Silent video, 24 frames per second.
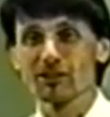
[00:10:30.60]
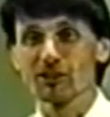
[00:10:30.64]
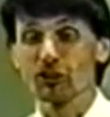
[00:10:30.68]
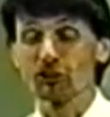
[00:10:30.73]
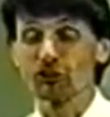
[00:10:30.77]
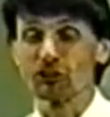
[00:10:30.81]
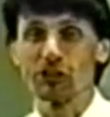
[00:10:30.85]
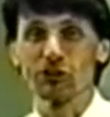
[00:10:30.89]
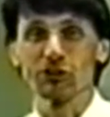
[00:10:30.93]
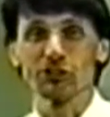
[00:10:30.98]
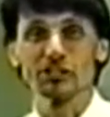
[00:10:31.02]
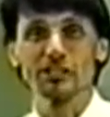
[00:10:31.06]

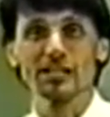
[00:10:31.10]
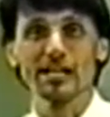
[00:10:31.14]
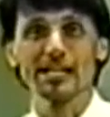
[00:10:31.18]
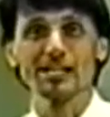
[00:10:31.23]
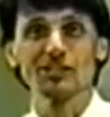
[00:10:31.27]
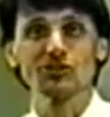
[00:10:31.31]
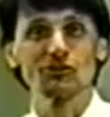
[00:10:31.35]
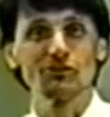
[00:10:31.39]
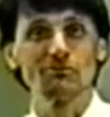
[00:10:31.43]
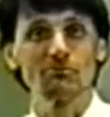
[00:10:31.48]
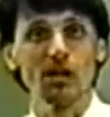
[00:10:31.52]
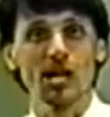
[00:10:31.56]
Because they're
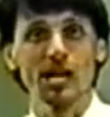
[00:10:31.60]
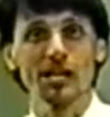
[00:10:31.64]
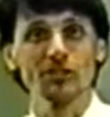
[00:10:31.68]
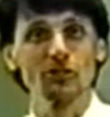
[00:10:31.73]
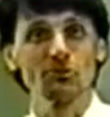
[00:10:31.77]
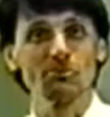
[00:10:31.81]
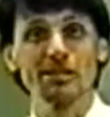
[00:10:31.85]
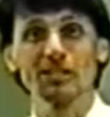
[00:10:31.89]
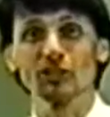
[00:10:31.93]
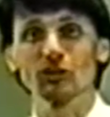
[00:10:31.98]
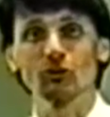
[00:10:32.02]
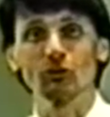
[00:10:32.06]
engaged in
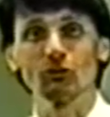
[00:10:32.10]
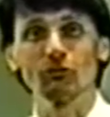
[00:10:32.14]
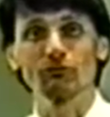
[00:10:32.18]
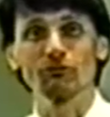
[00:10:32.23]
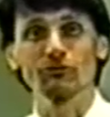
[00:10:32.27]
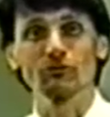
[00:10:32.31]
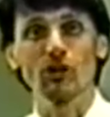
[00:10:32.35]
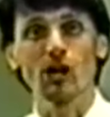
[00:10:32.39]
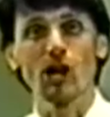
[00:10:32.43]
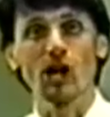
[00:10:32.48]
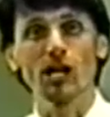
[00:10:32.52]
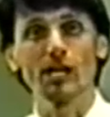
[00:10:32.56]
monumental
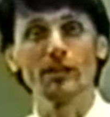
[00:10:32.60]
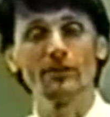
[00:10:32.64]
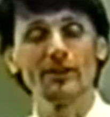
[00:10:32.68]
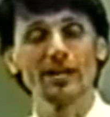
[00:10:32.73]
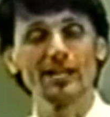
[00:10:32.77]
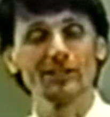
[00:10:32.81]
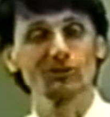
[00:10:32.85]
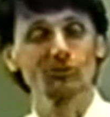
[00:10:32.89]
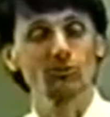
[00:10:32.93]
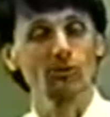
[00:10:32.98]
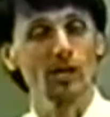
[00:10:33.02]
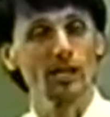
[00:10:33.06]
fraud,
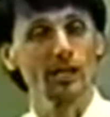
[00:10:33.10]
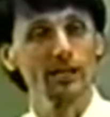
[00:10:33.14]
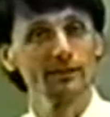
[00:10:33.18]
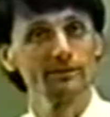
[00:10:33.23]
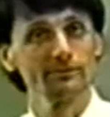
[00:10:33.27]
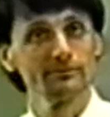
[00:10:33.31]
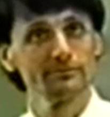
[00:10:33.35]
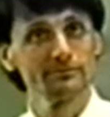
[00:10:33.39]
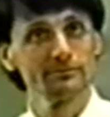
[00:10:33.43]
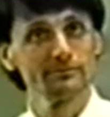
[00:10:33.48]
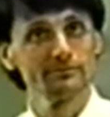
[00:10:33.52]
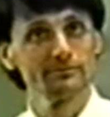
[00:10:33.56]
that's
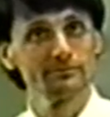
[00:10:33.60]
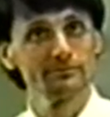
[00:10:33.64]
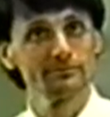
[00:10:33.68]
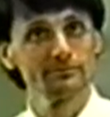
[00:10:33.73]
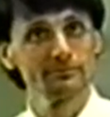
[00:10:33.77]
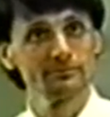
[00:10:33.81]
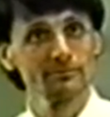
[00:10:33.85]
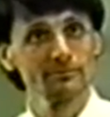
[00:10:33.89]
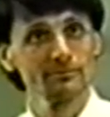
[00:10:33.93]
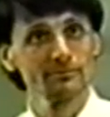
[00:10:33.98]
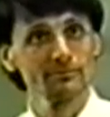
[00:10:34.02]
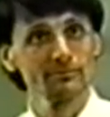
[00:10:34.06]
why.
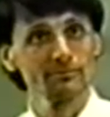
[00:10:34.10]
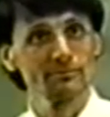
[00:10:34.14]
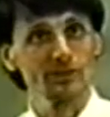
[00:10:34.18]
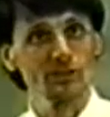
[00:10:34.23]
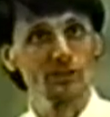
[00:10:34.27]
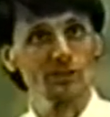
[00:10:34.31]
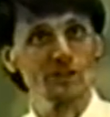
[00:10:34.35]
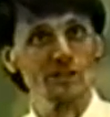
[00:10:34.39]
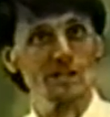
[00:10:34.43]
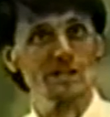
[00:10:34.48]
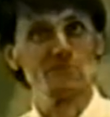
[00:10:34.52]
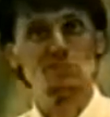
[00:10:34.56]

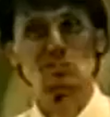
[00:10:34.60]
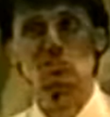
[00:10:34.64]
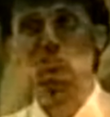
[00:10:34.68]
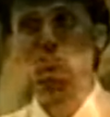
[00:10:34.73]
Because they've